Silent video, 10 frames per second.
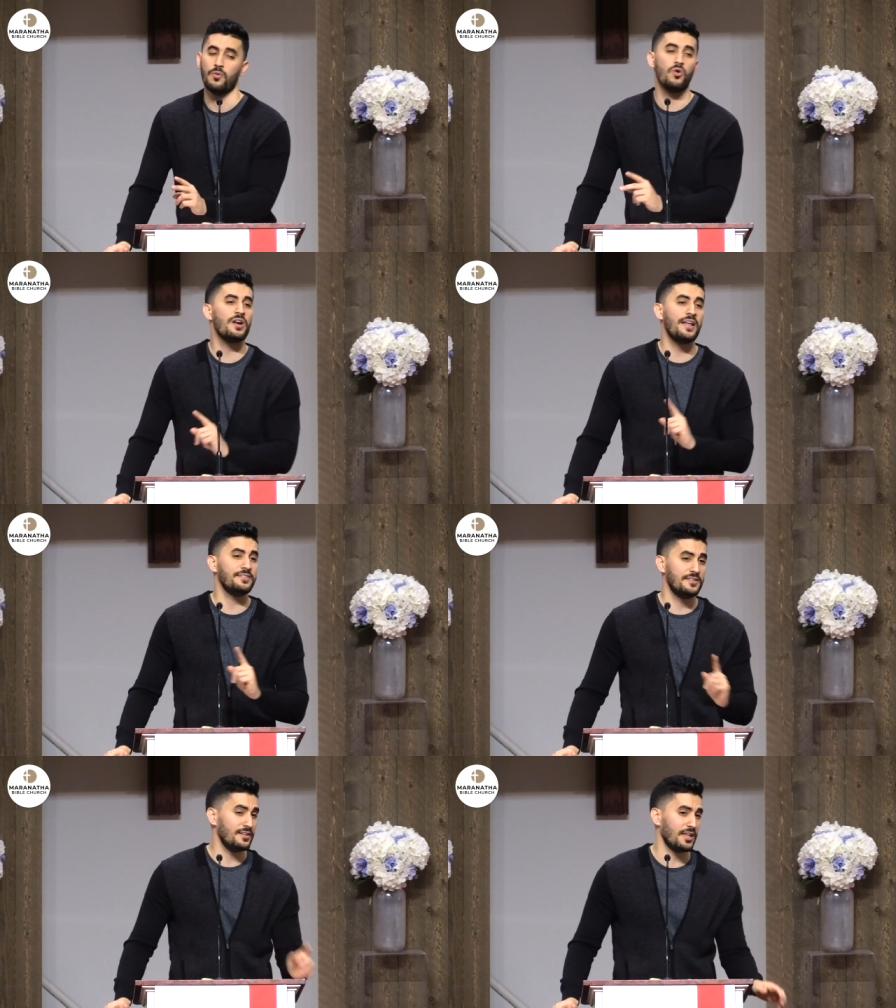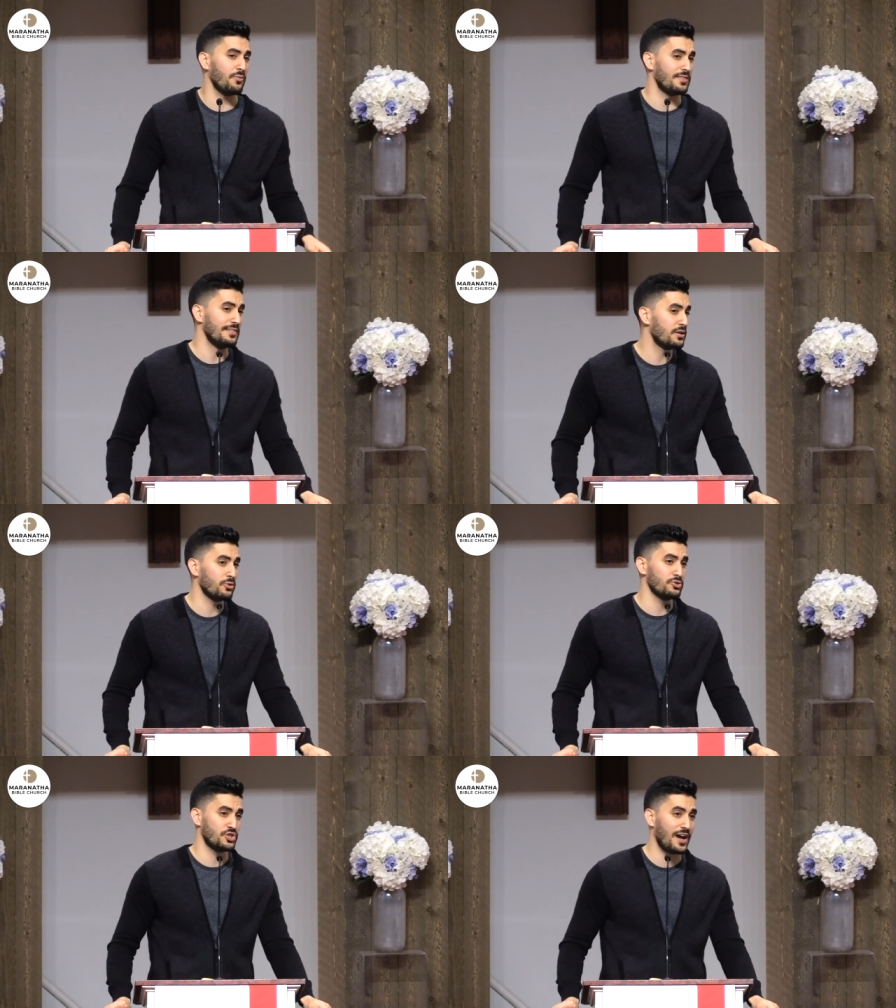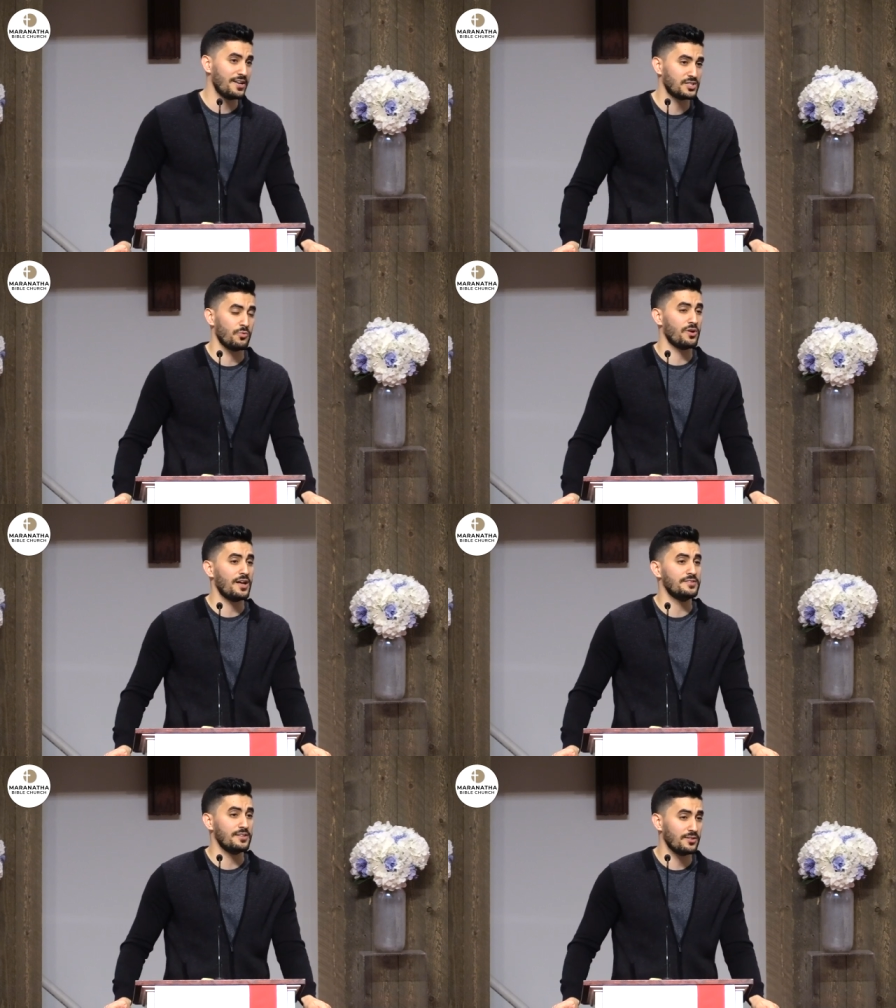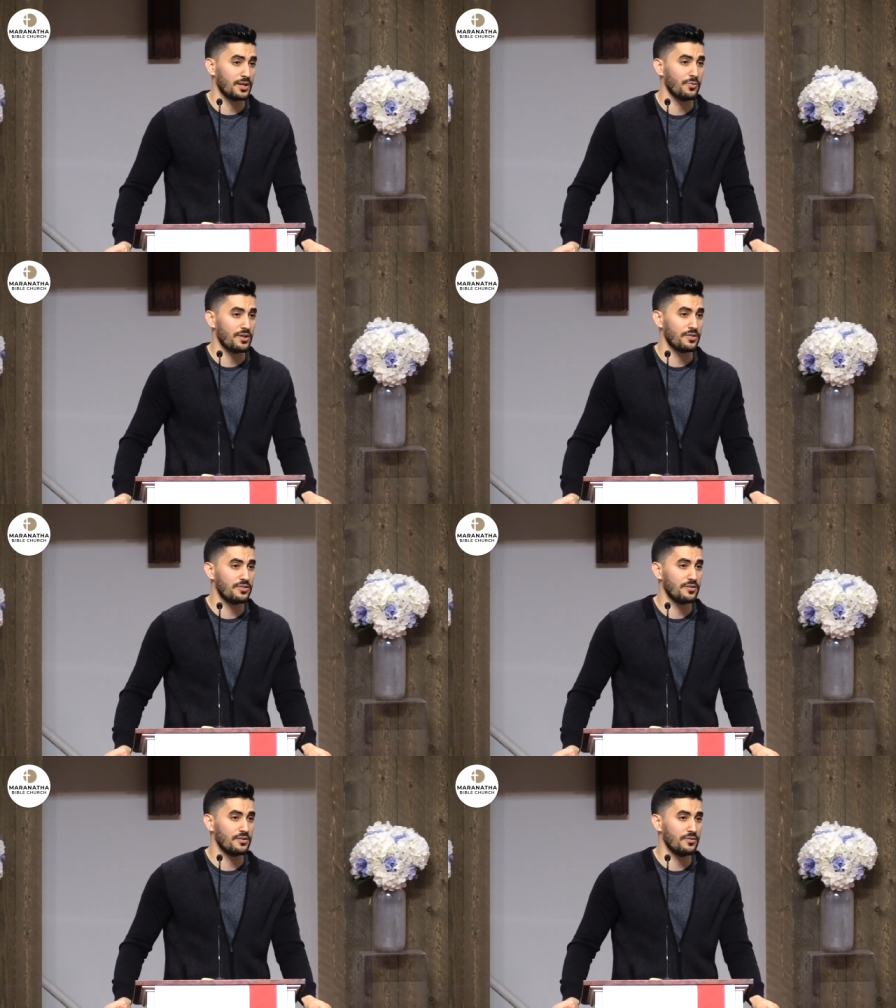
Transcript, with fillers: We're not dealing with literal giants and we're not dealing with